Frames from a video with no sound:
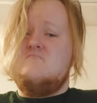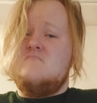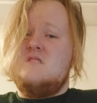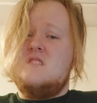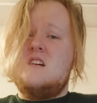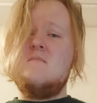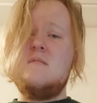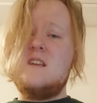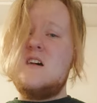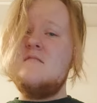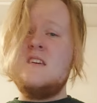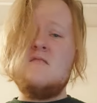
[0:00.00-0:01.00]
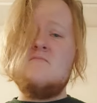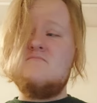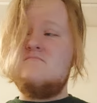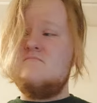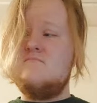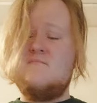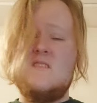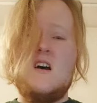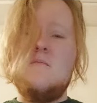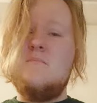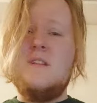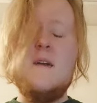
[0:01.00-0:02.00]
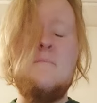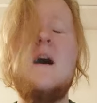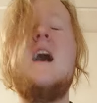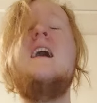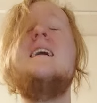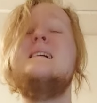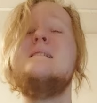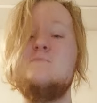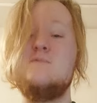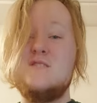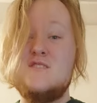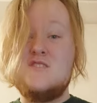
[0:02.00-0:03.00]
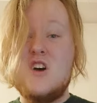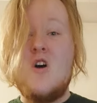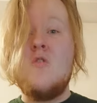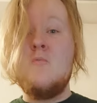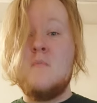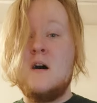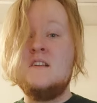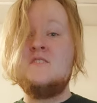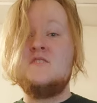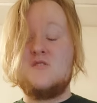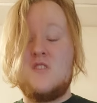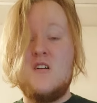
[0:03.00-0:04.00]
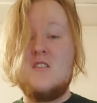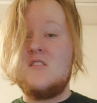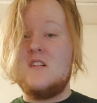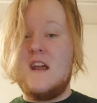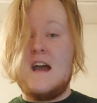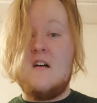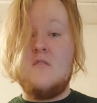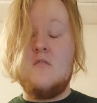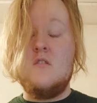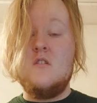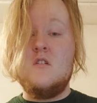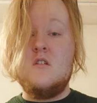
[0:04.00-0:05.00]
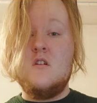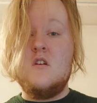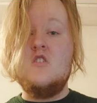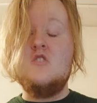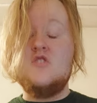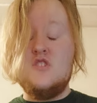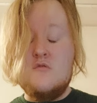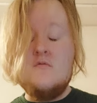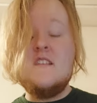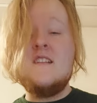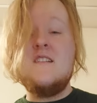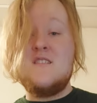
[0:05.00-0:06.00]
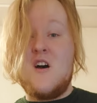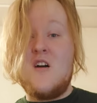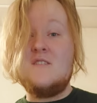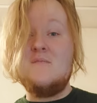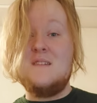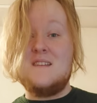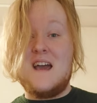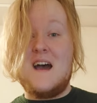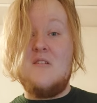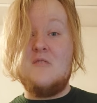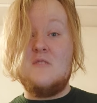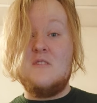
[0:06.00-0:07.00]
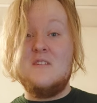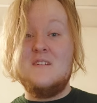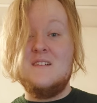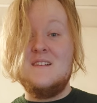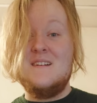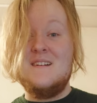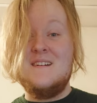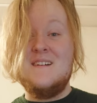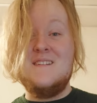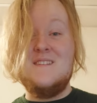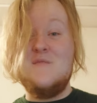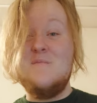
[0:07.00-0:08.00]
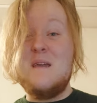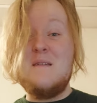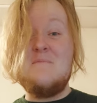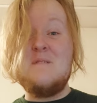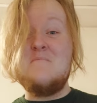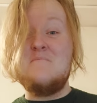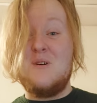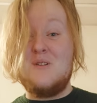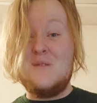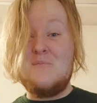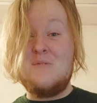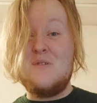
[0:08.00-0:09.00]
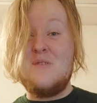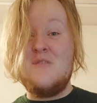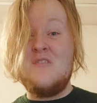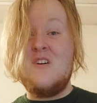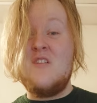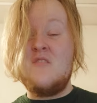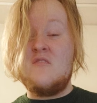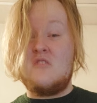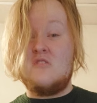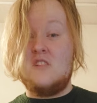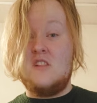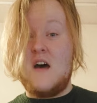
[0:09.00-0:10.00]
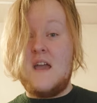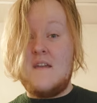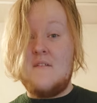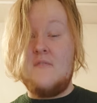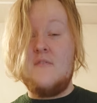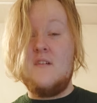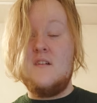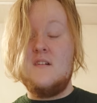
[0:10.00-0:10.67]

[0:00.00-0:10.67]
it's gonna be nothing. A blip. I am so much stronger now. You didn't knock me down. You made me bulletproof for life.